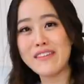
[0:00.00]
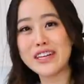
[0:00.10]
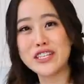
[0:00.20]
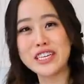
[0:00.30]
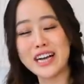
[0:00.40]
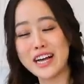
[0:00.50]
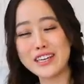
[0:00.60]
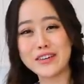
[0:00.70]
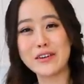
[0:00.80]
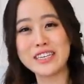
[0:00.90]
actually color
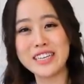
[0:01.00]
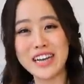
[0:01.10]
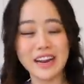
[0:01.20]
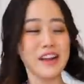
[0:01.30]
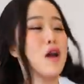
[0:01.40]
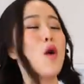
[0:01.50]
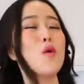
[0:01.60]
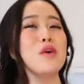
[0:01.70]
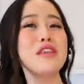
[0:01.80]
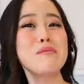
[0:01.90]
coordinated
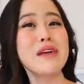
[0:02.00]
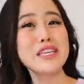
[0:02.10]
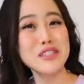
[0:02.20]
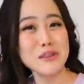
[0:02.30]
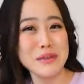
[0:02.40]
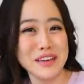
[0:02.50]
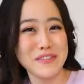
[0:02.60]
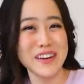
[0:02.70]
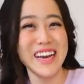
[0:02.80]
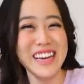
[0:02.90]
with my Jubi Fridge.